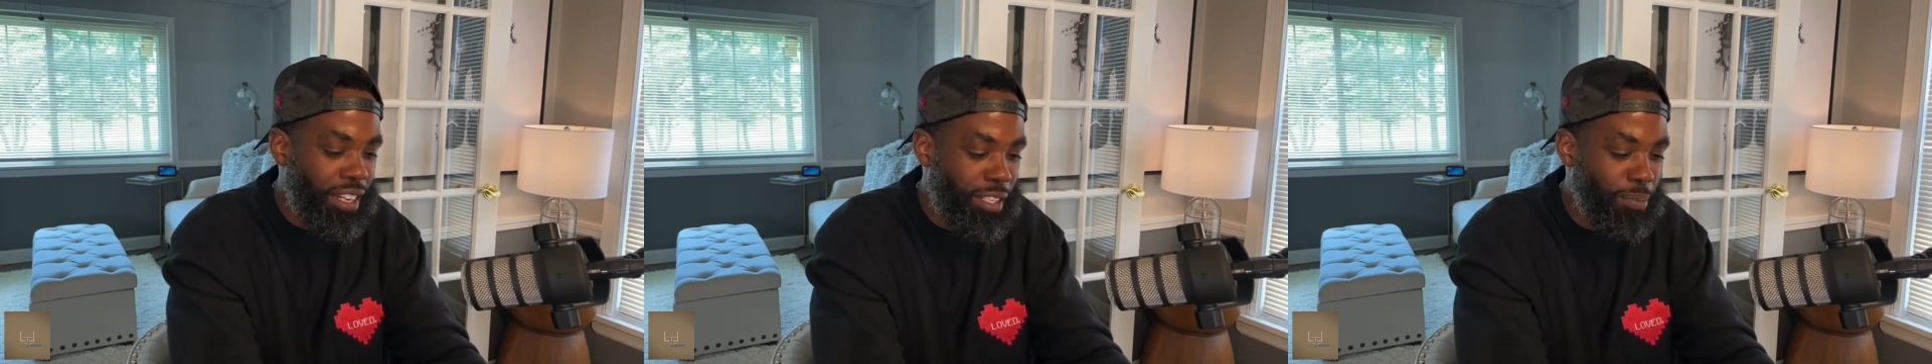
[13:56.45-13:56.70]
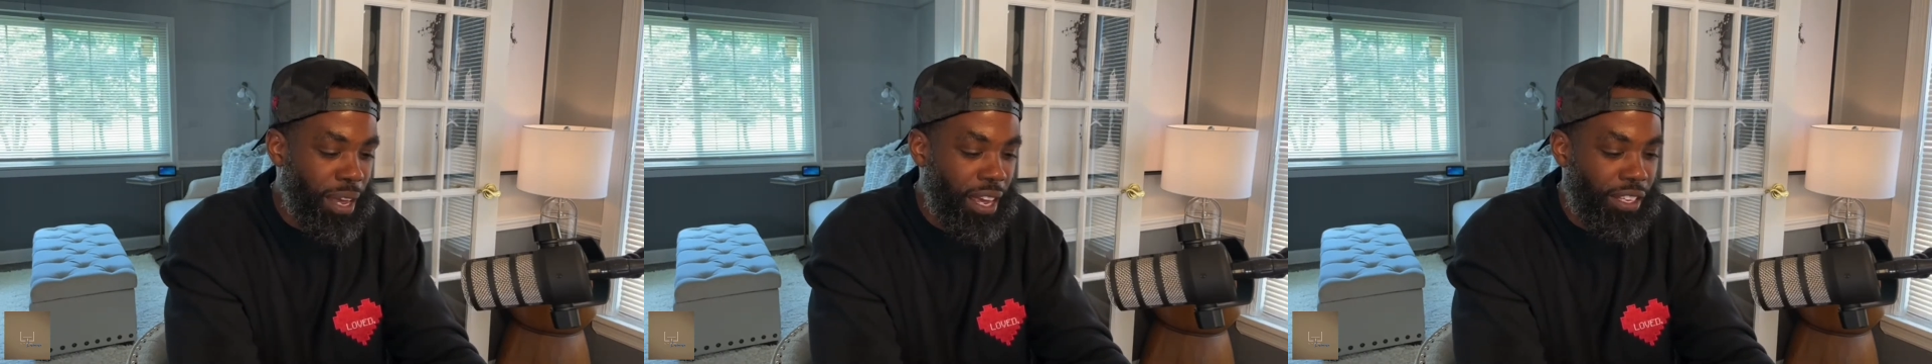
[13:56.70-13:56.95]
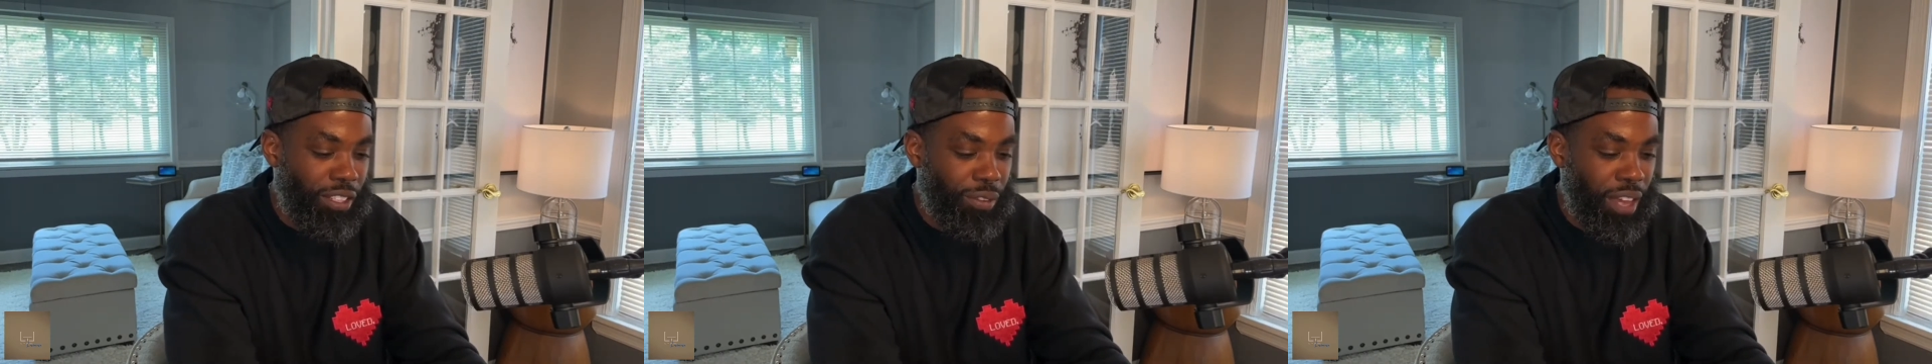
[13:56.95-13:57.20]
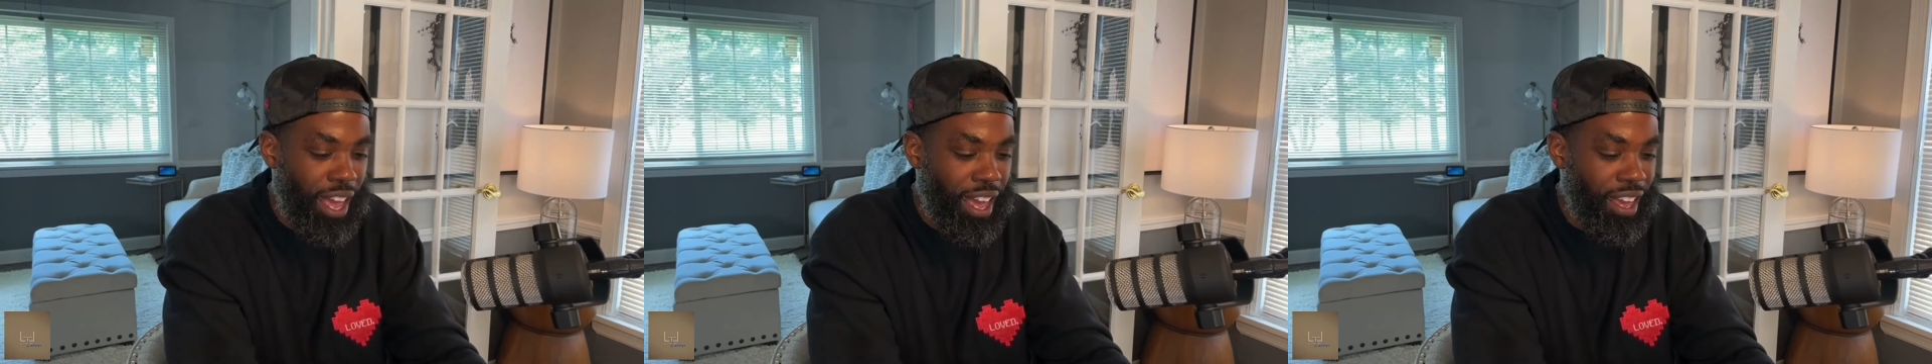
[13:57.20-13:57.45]
the space, you
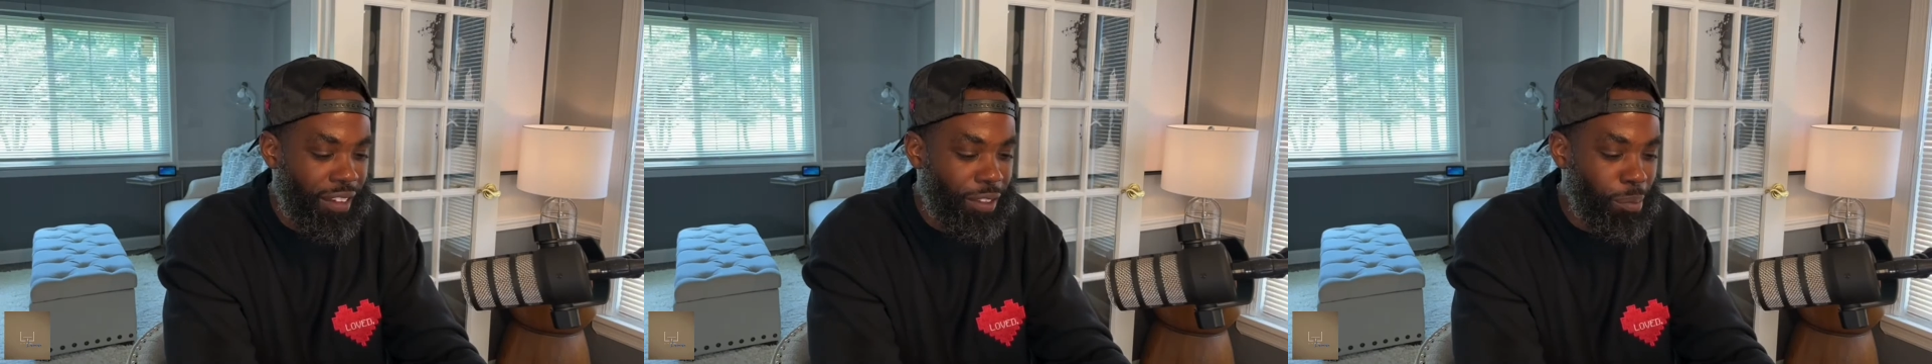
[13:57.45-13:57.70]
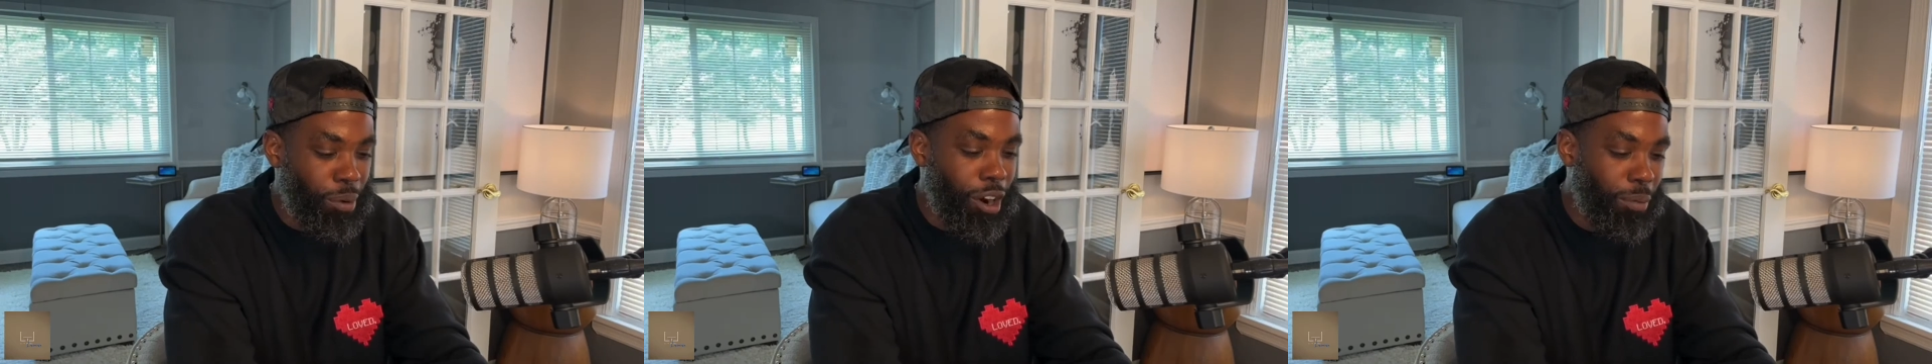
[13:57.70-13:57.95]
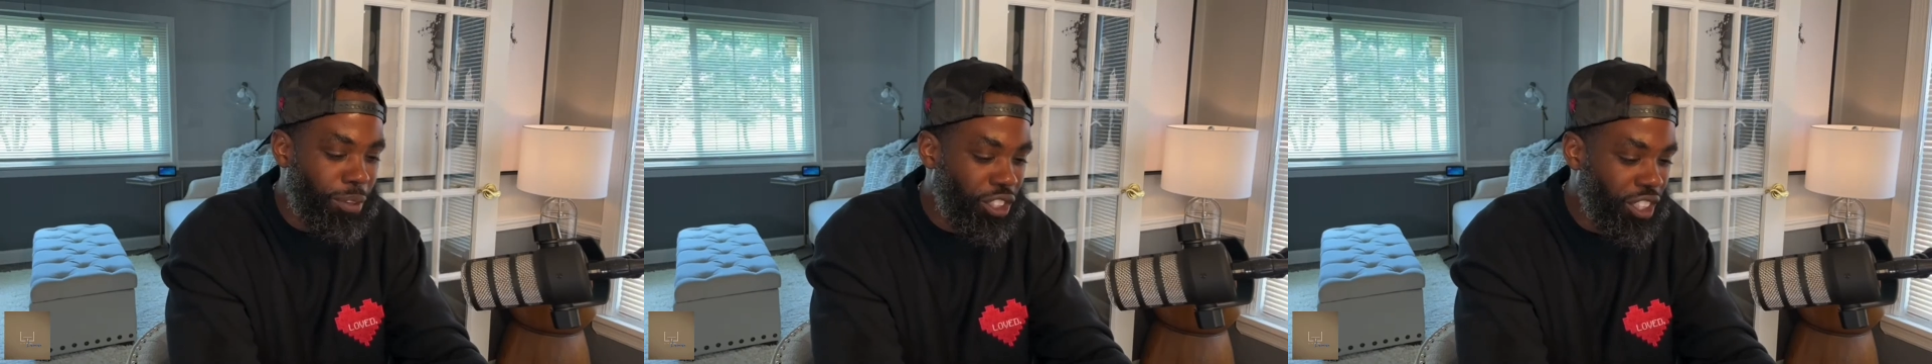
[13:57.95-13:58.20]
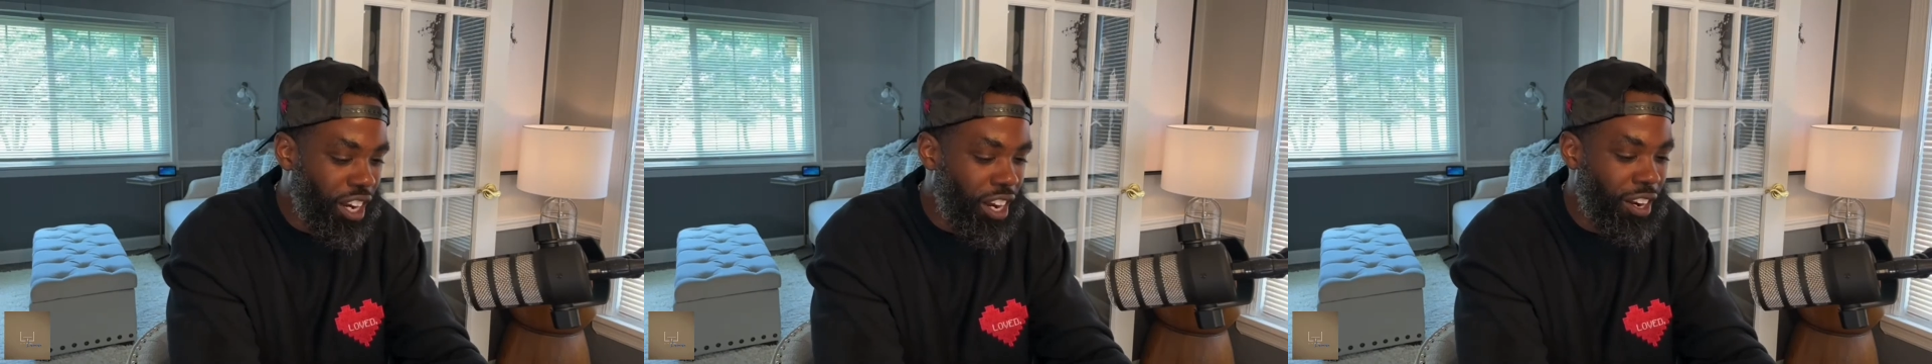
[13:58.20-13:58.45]
have the barber chair, you